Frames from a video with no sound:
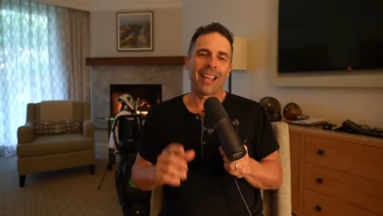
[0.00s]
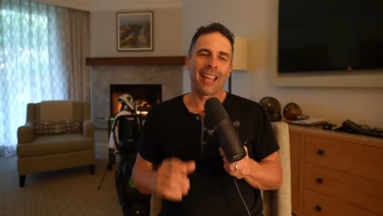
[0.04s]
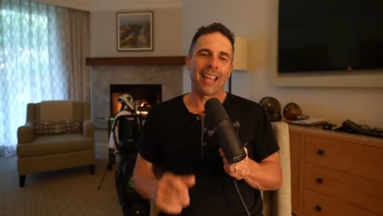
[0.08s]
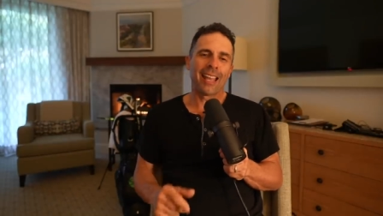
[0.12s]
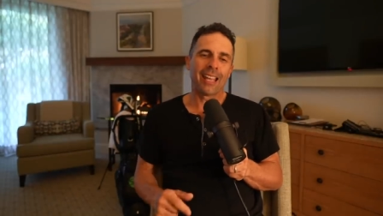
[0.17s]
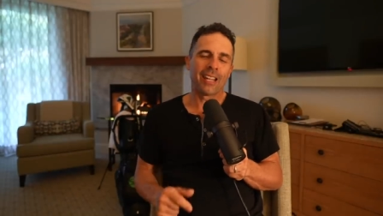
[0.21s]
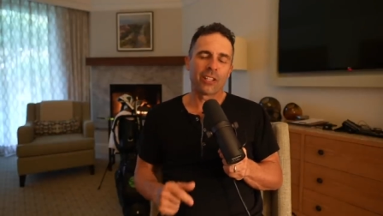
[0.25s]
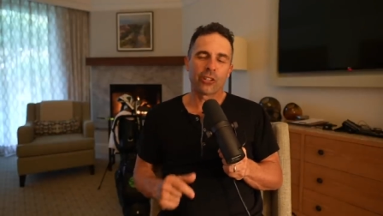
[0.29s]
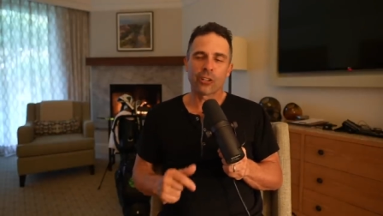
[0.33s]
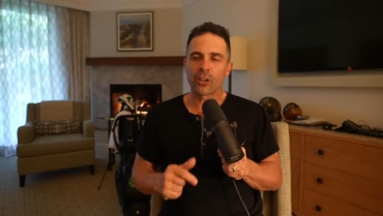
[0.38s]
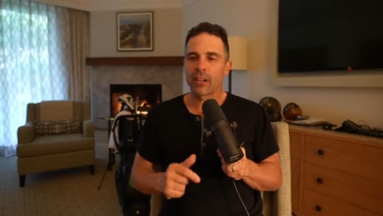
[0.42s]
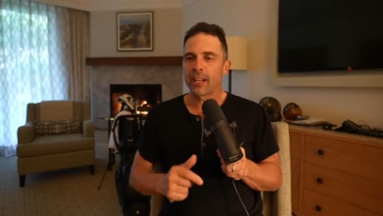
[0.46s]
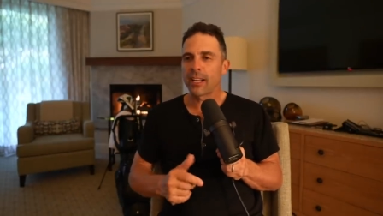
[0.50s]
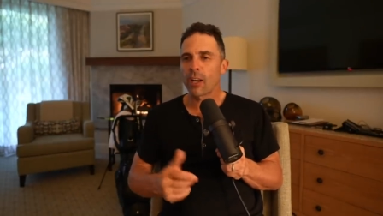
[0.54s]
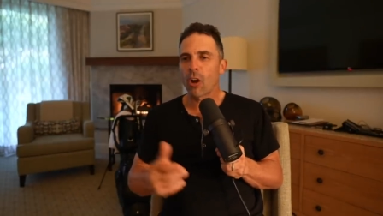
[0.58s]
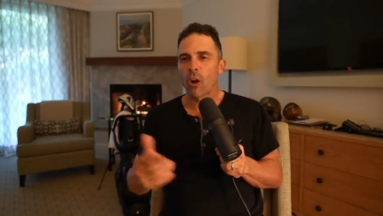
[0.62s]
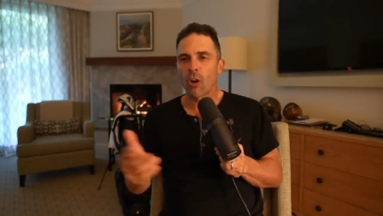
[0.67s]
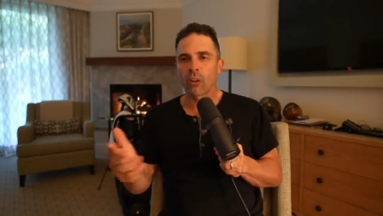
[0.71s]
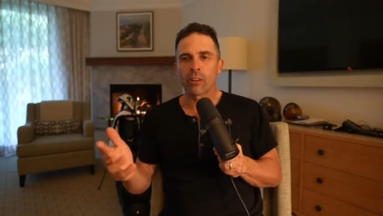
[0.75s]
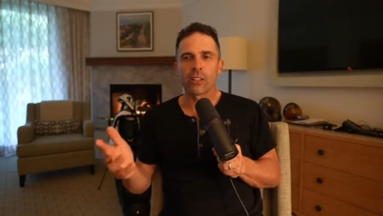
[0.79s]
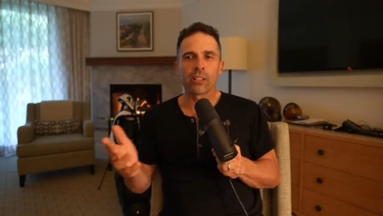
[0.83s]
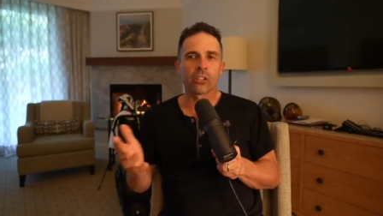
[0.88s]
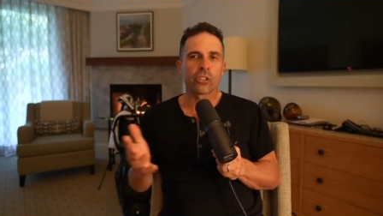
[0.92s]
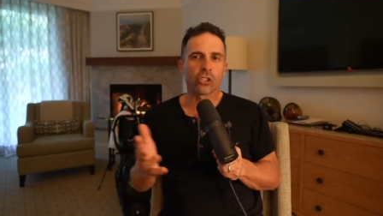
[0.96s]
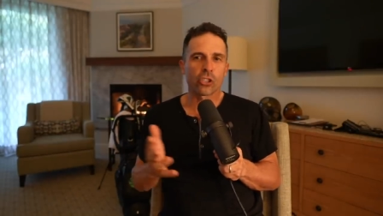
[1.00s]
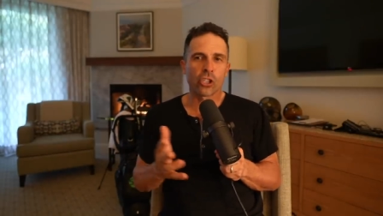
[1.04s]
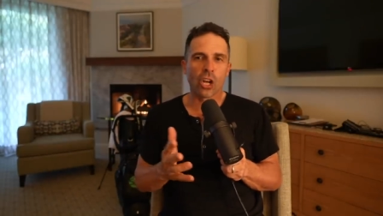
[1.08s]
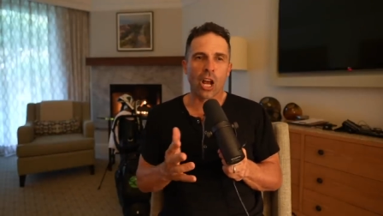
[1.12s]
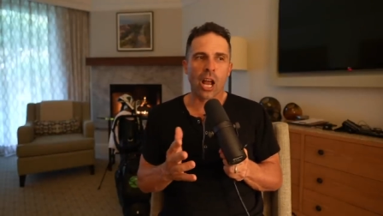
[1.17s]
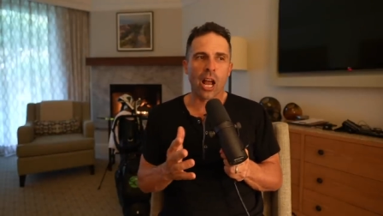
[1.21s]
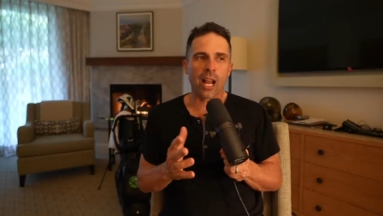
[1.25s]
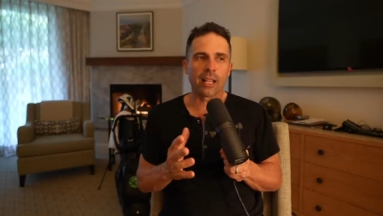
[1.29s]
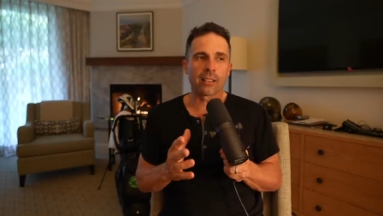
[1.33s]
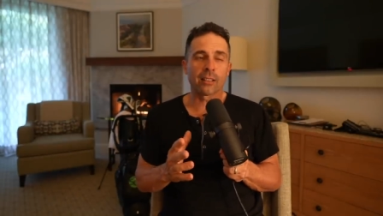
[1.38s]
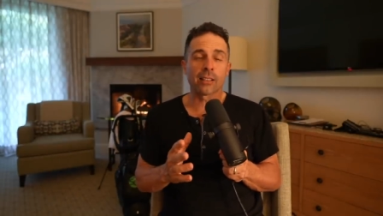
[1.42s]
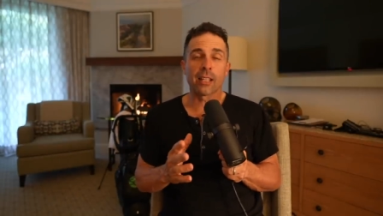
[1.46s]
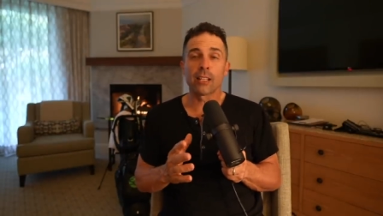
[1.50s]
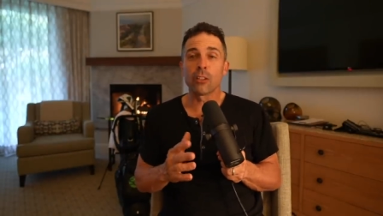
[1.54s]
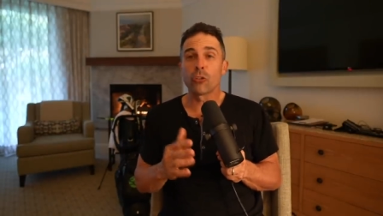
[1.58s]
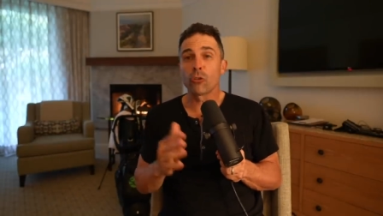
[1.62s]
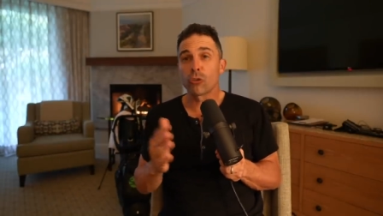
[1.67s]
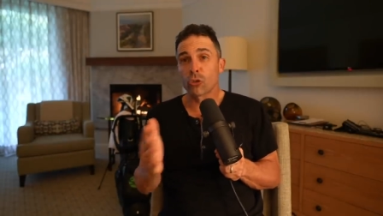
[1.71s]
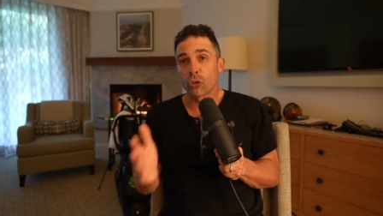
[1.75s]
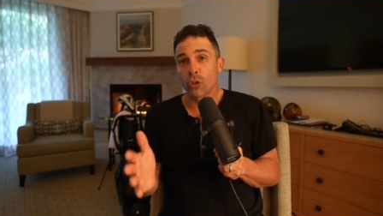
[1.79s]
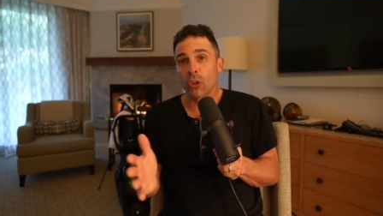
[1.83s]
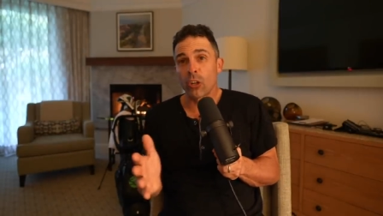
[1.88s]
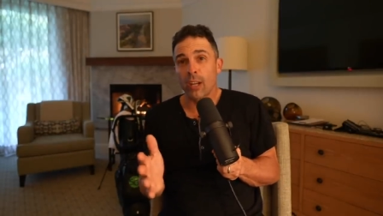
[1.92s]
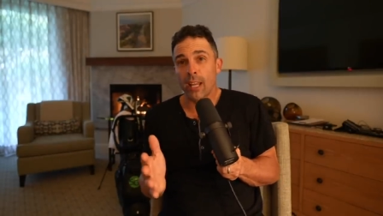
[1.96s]
And you're hitting all these shots that you
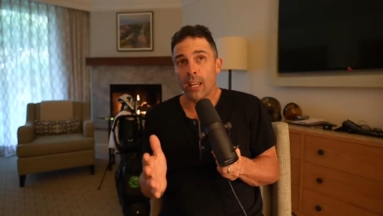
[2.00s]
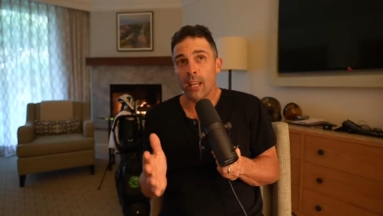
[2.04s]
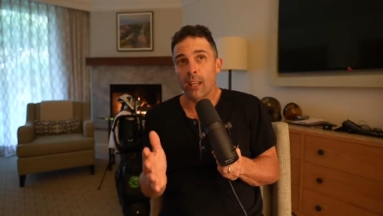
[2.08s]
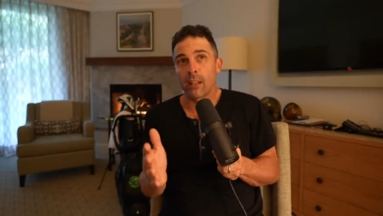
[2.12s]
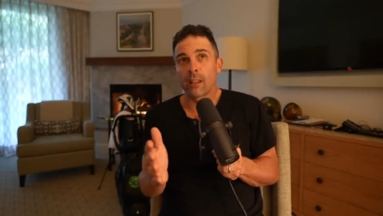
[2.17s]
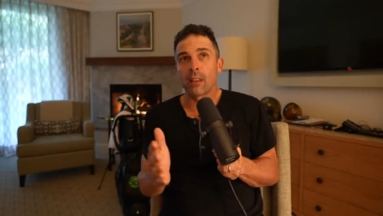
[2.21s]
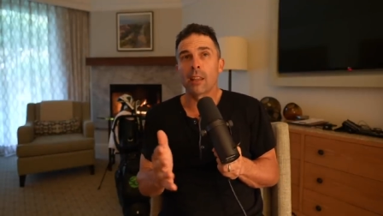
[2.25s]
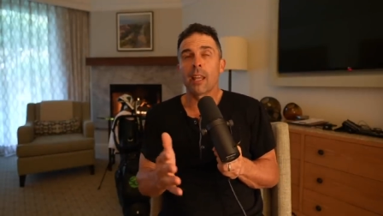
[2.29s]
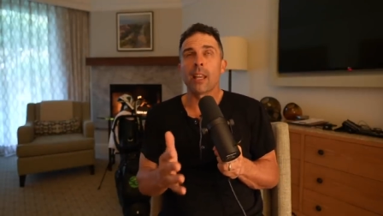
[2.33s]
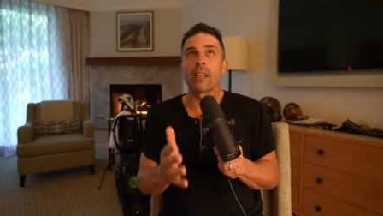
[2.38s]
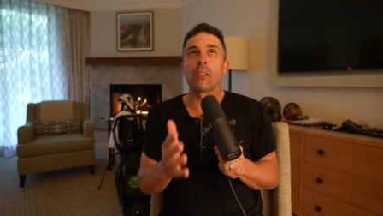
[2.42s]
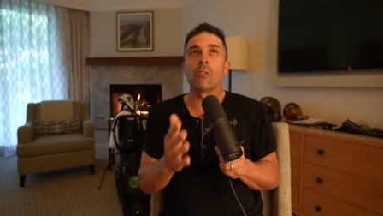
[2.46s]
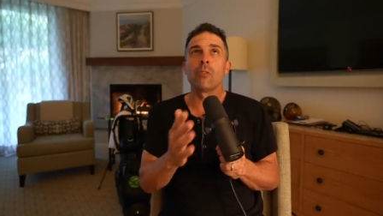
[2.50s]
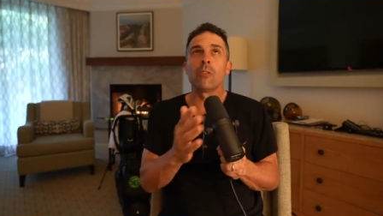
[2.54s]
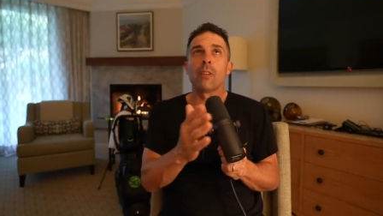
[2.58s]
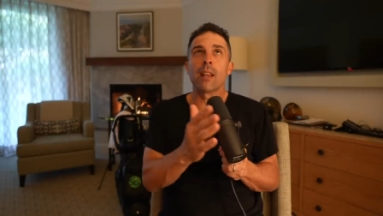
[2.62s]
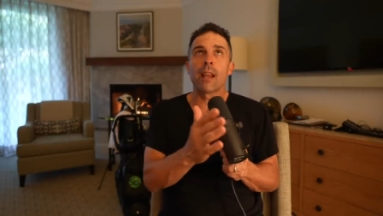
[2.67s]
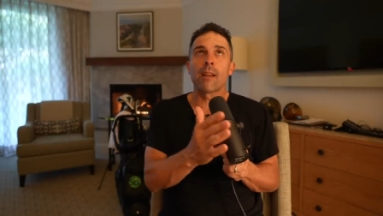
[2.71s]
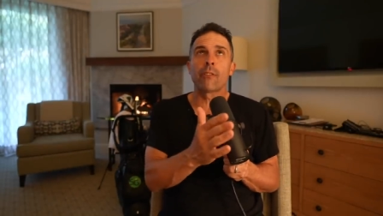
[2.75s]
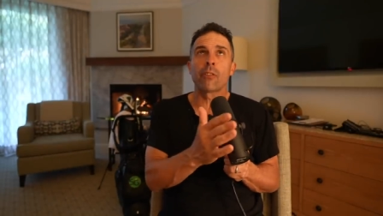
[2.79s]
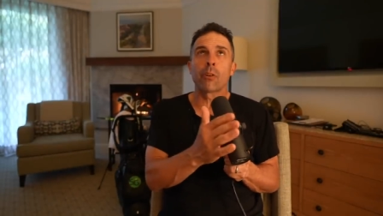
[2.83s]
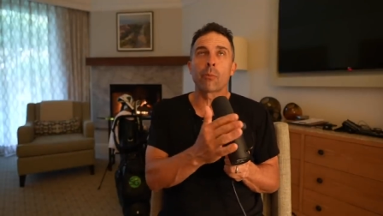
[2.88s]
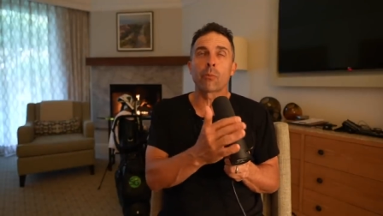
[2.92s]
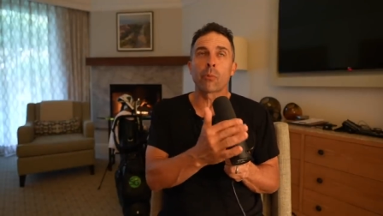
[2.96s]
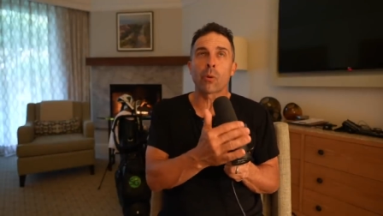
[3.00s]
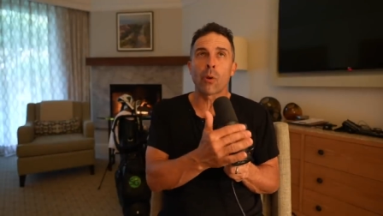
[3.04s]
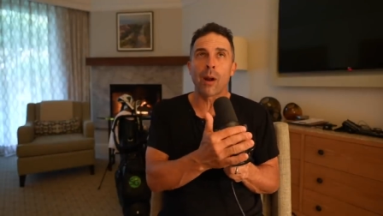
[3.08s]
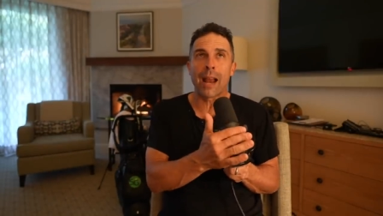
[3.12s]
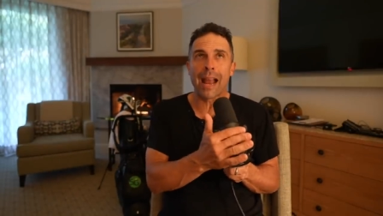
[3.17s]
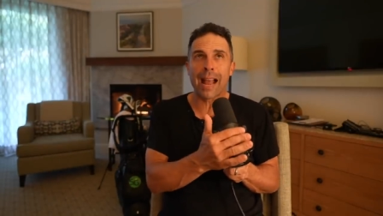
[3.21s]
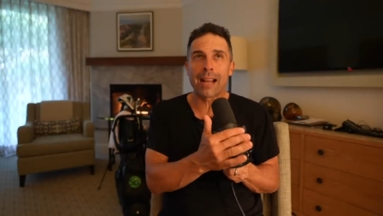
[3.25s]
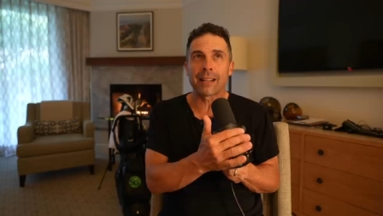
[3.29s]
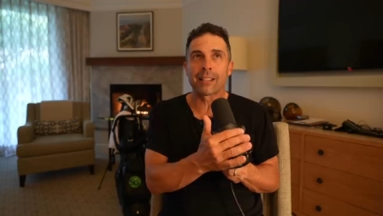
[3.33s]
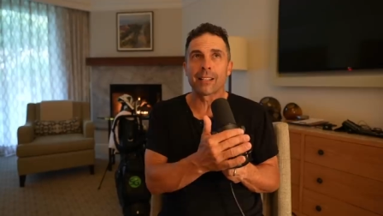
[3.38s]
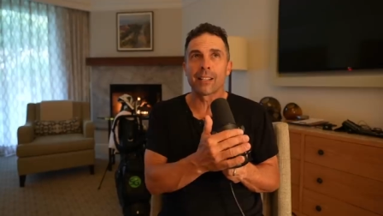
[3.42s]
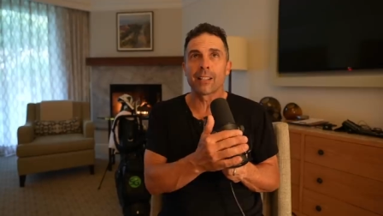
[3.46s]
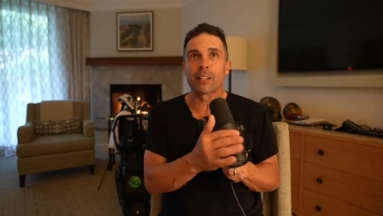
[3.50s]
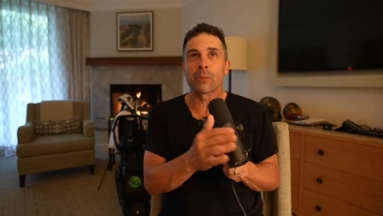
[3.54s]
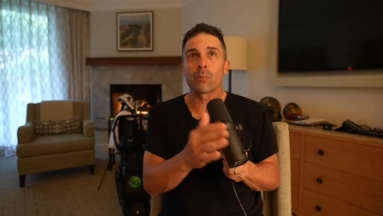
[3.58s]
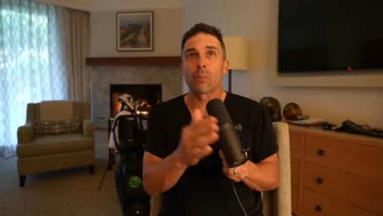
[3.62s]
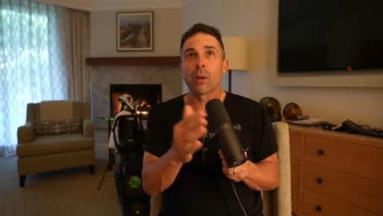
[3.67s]
should hit that you never practice,